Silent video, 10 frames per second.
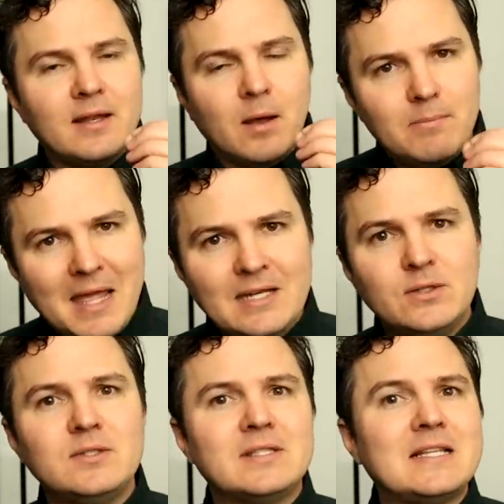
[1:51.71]
Now,
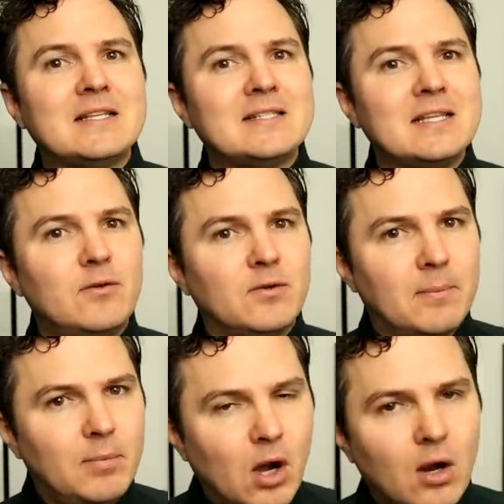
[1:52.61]
Mantle sets itself
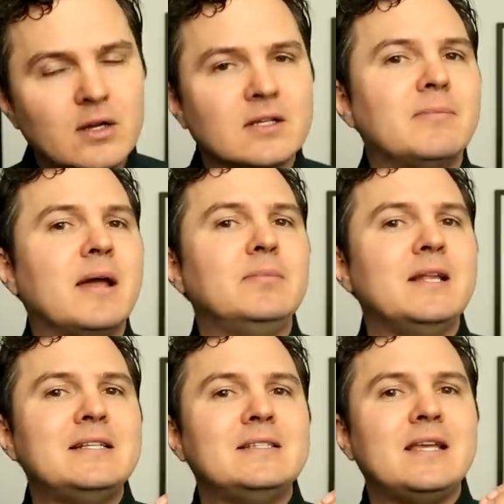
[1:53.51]
apart by
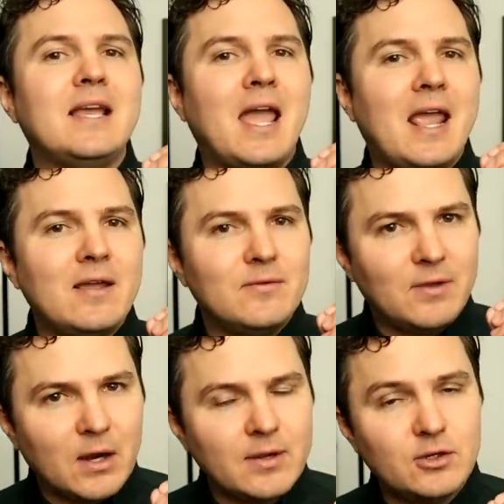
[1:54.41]
placing a
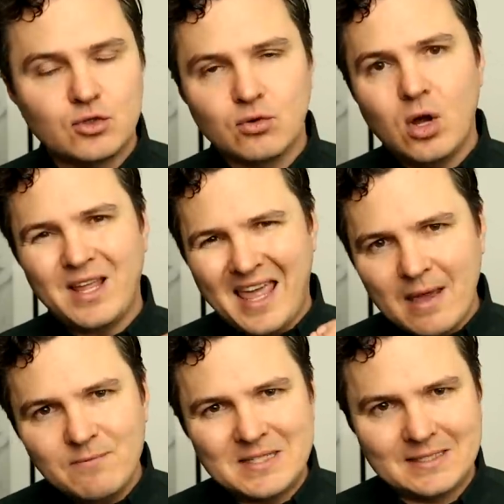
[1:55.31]
very strong
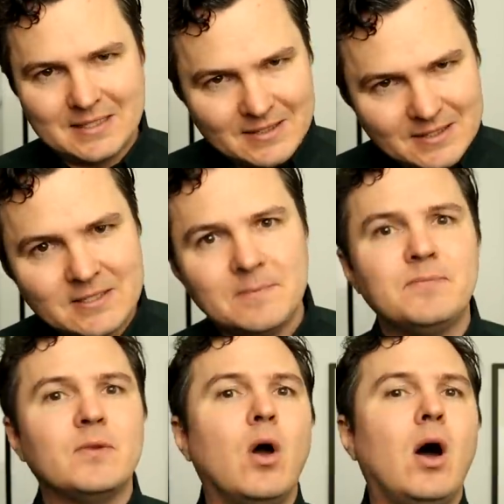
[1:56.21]
emphasis
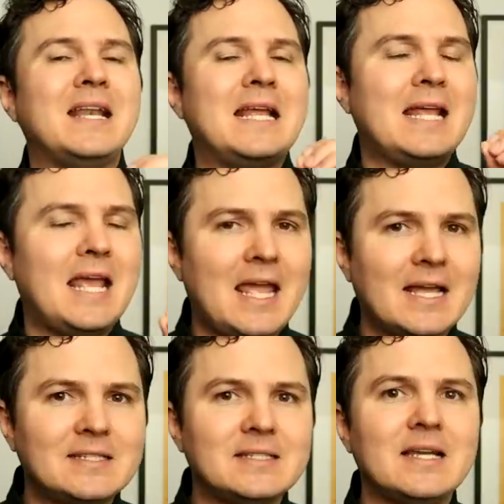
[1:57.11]
on
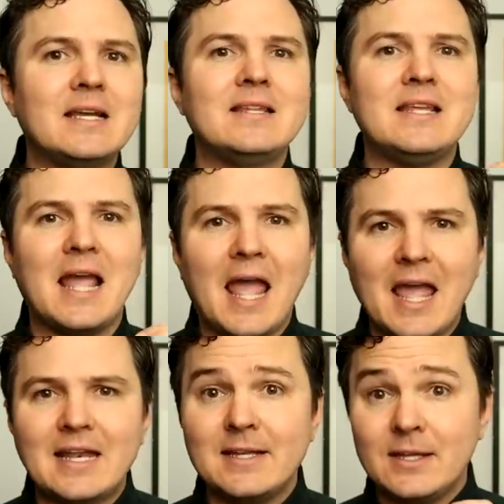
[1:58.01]
enhancing the
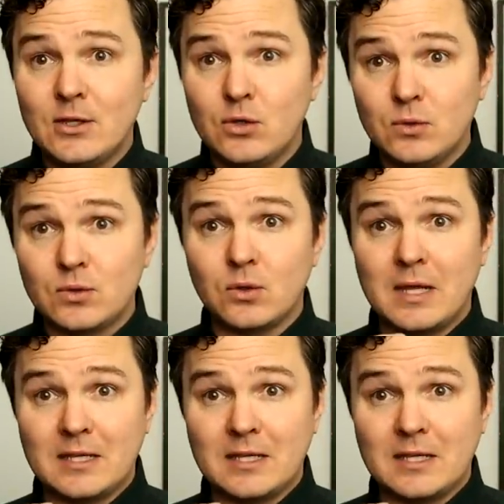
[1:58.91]
end user